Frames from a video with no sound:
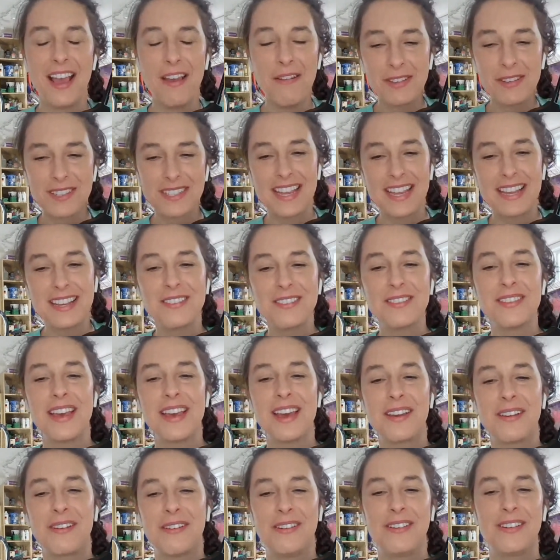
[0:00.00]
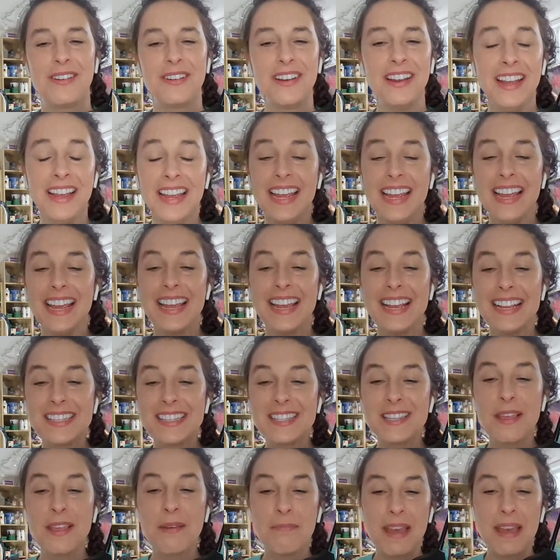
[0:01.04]
will she send did. you that quote. It's
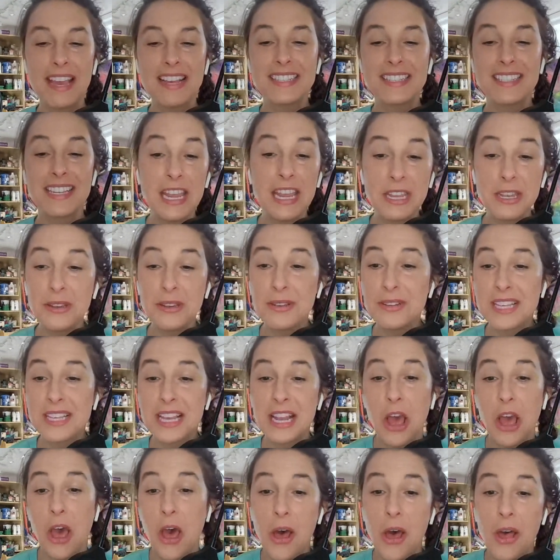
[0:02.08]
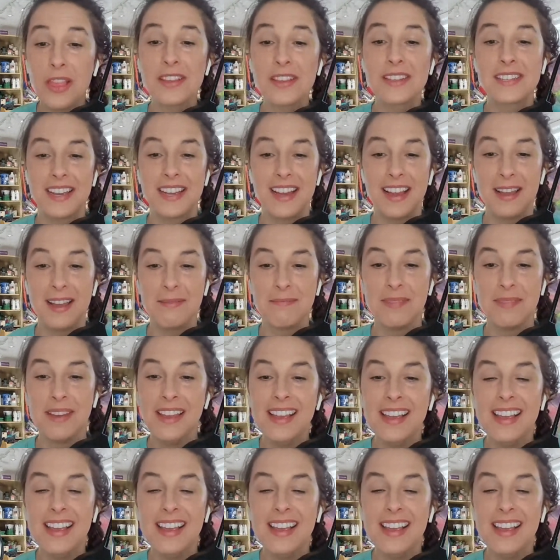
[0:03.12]
the awesome. best. I use it all the time.